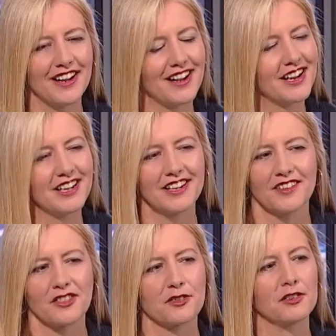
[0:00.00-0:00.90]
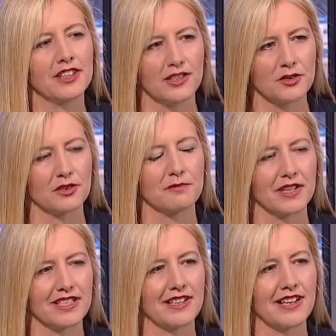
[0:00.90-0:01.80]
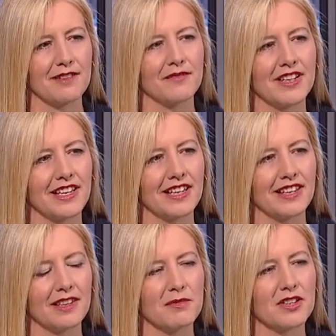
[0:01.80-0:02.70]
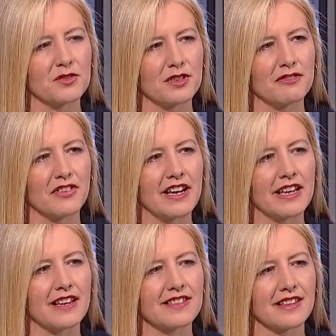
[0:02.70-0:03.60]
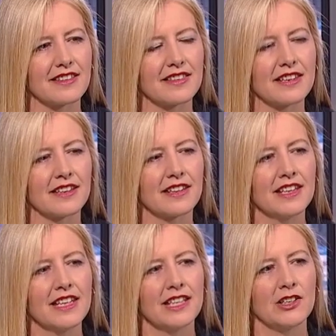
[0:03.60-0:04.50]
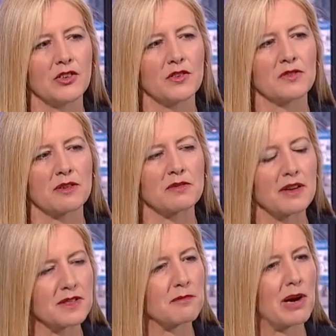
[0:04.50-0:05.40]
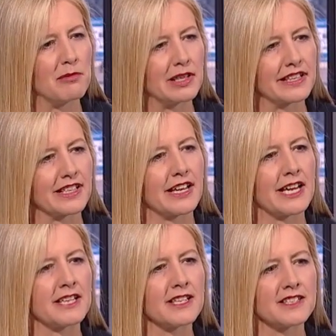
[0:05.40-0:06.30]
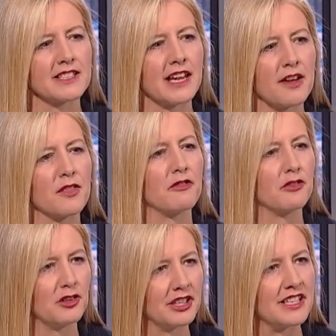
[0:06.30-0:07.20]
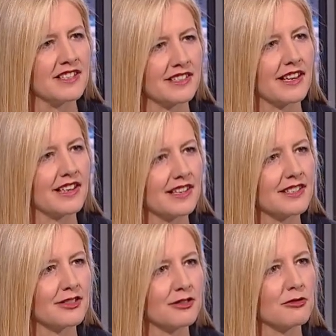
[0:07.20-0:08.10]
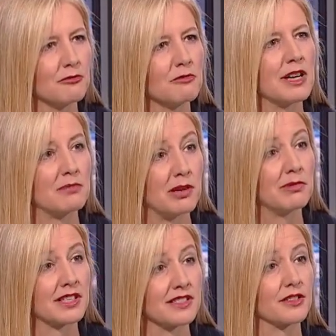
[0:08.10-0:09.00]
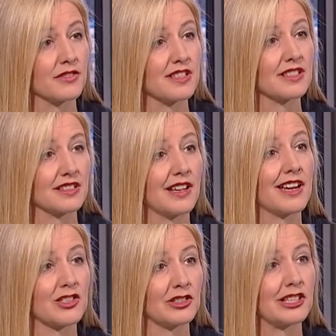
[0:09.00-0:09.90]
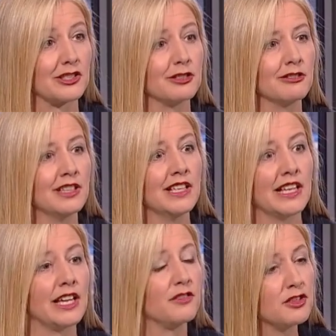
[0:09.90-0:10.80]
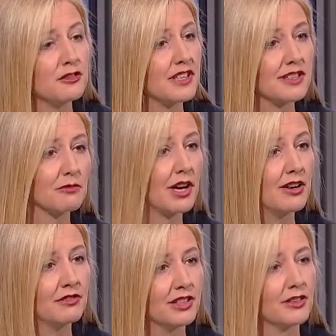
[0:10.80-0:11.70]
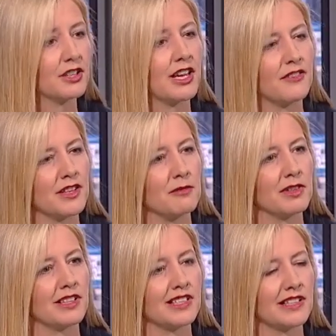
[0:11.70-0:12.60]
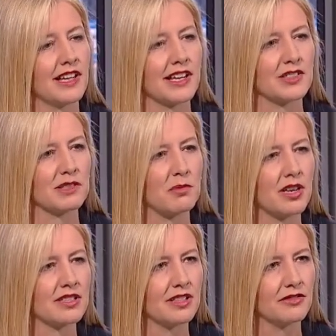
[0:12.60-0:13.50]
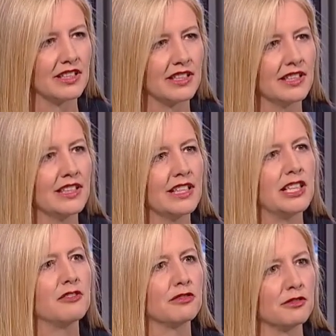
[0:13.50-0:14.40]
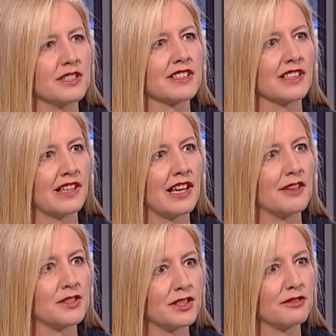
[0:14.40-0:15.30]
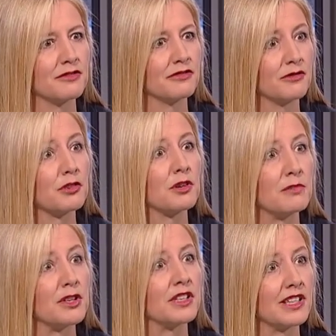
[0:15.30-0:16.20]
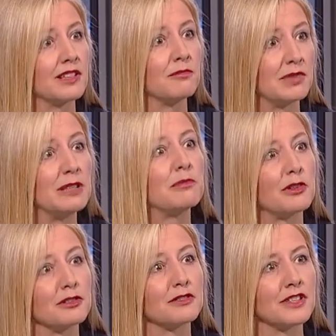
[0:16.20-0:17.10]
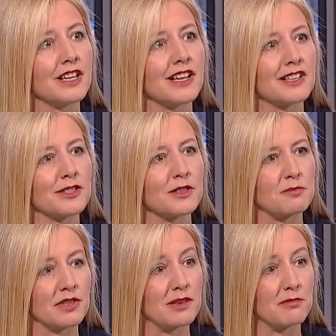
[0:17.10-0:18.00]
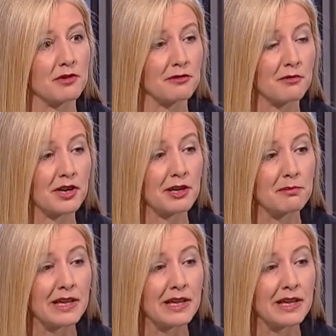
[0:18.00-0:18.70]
I thoroughly enjoyed my time in the Ministry of Finance. I think, you know, sometimes the public doesn't have the full insight into what public servants actually do. Mm-hmm. And if you do things well, you know, you have the ability to actually positively influence the lives of 4 million people. So it's pretty important work.